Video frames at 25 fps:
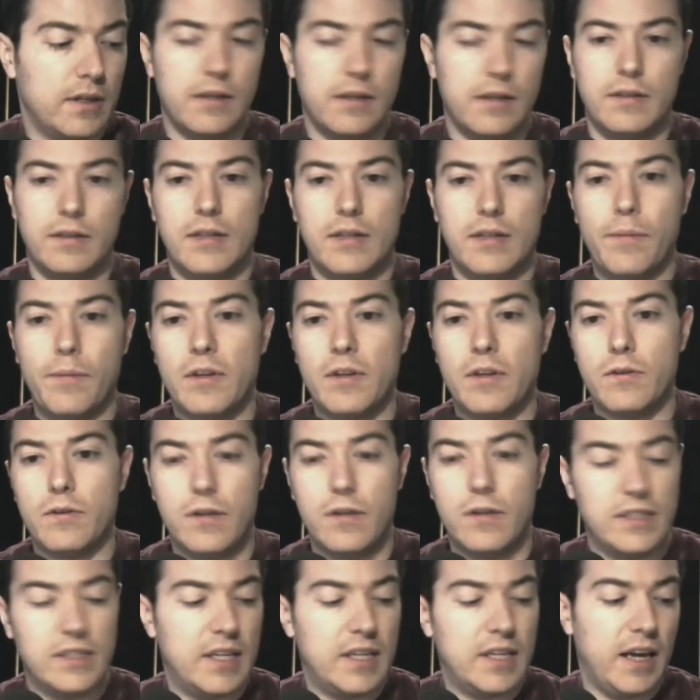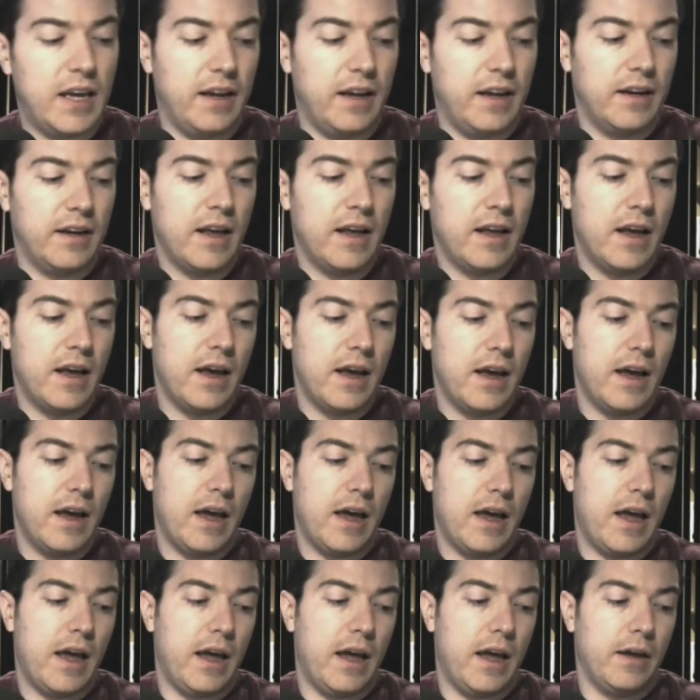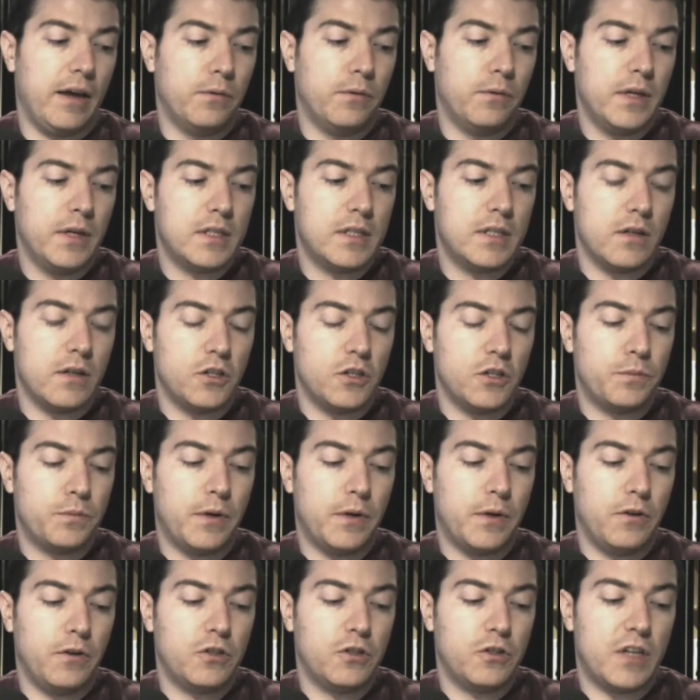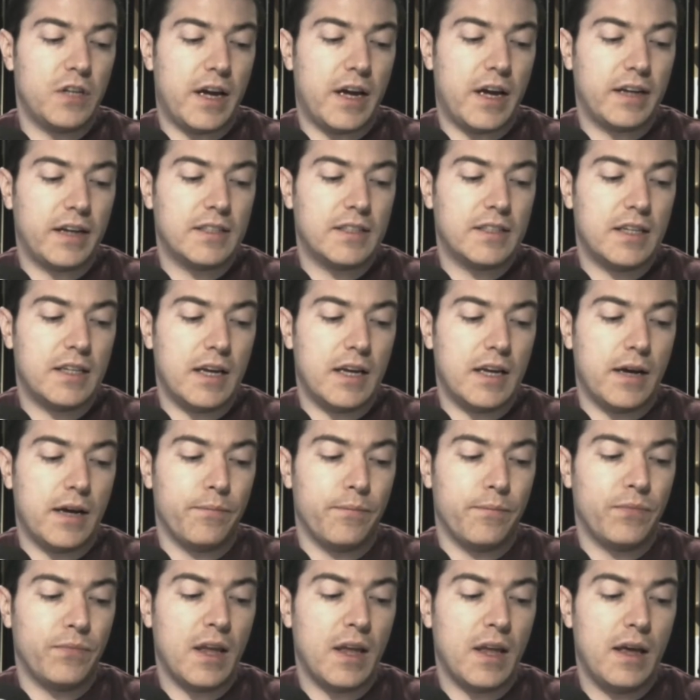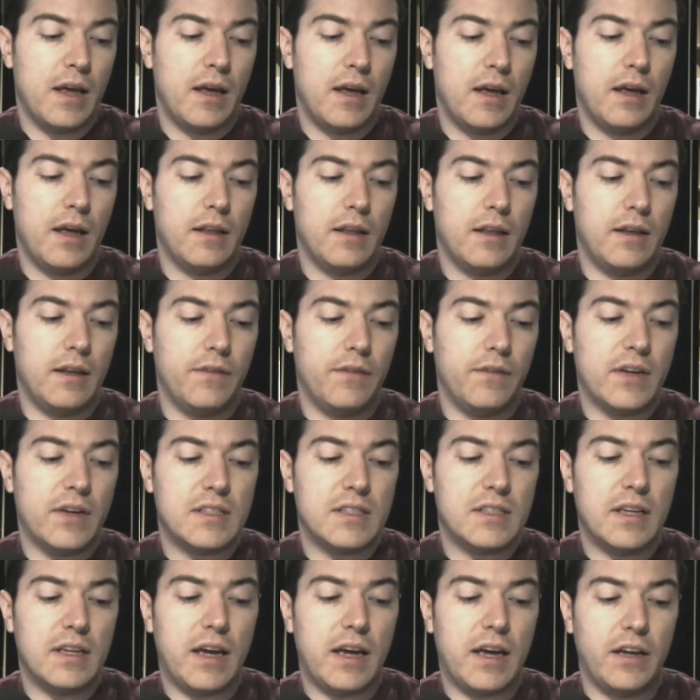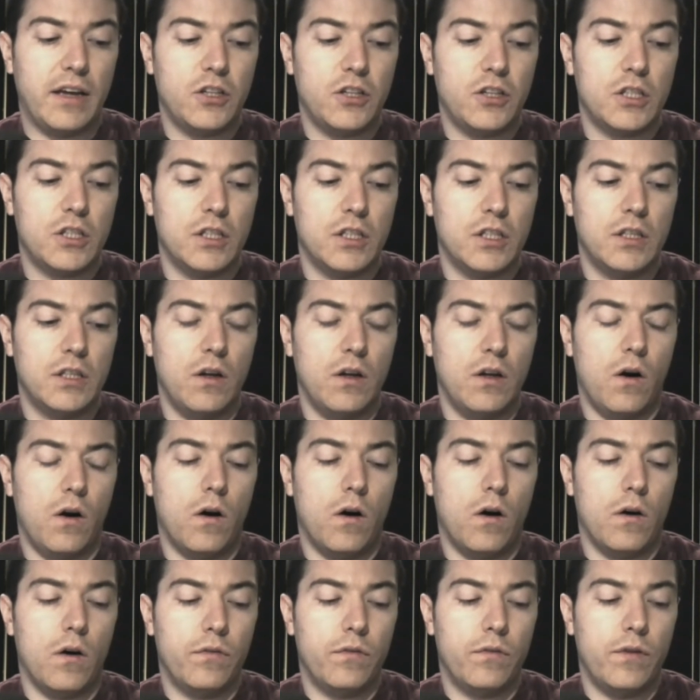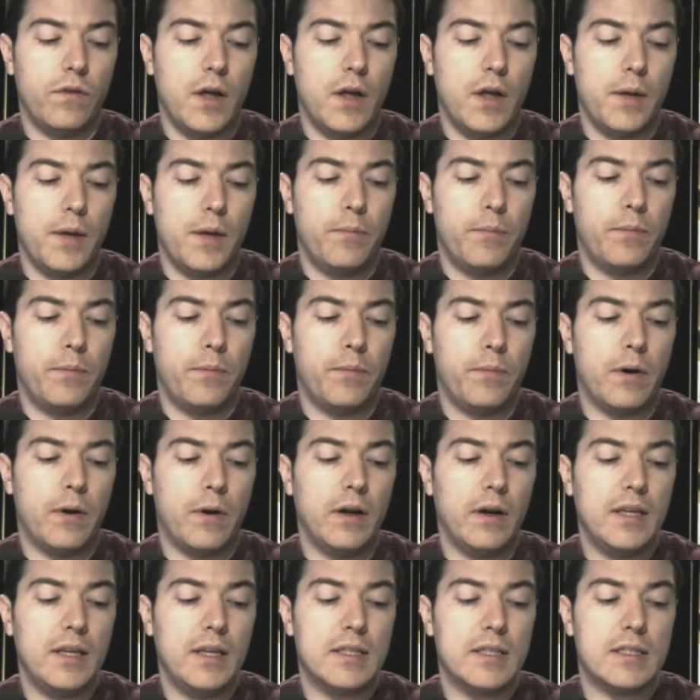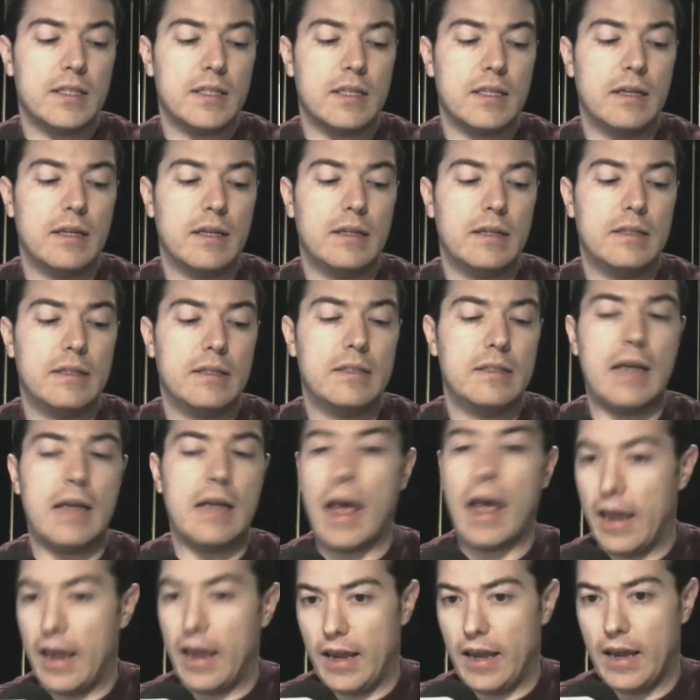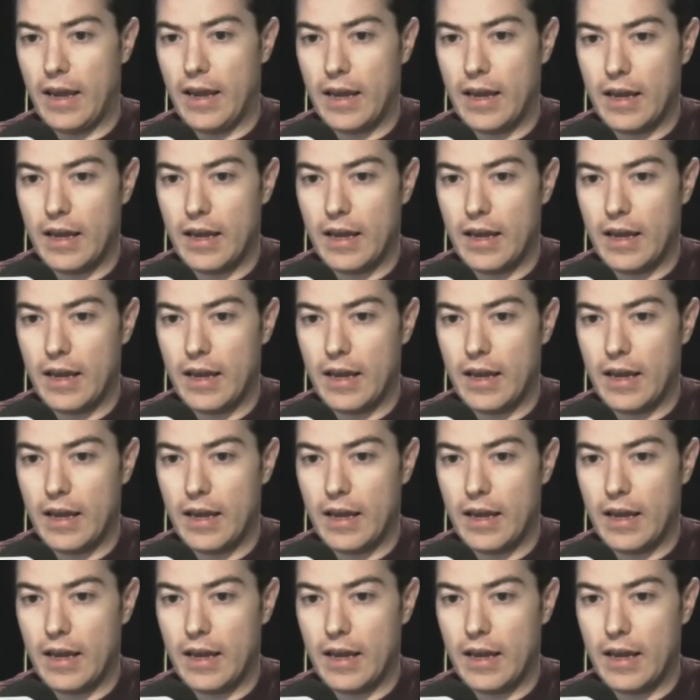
Number 13, a research project, the investigation of a police day.